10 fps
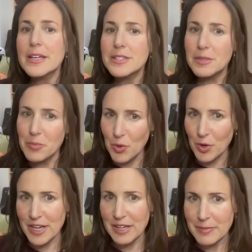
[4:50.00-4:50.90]

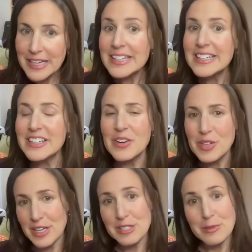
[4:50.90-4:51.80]
supporting me,
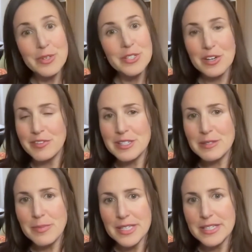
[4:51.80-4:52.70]
customer
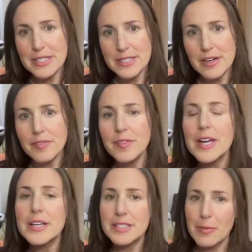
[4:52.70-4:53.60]
service, basic stuff,
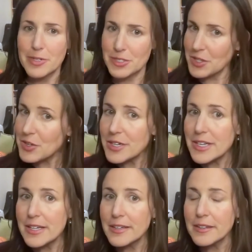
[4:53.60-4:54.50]

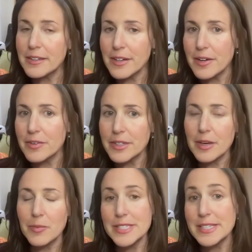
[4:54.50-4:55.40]
cybersecurity,
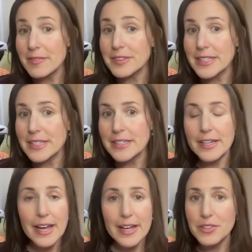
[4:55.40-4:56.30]
can we
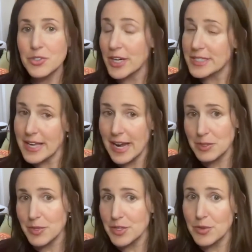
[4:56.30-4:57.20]
safely,
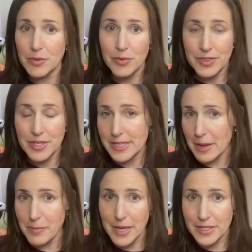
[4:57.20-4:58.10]
transact with you and run these
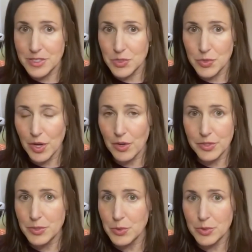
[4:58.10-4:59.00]
campaigns through
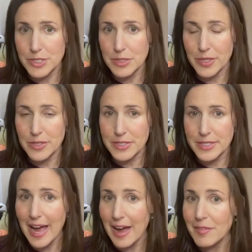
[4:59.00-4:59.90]
all the tools that we used
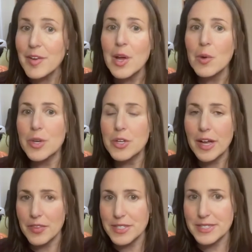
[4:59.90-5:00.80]
to have when you
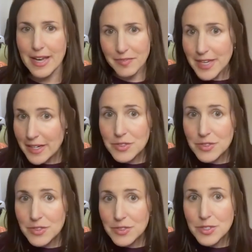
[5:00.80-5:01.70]
cut the staff down
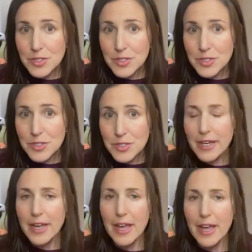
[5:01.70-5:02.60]
so much?
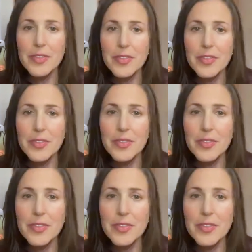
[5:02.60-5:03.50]
And of course,
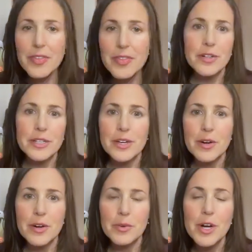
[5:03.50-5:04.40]
some of their,
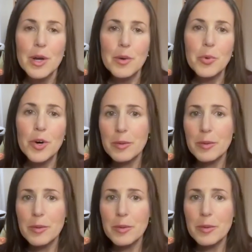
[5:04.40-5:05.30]

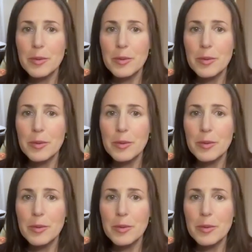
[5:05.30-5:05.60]
point persons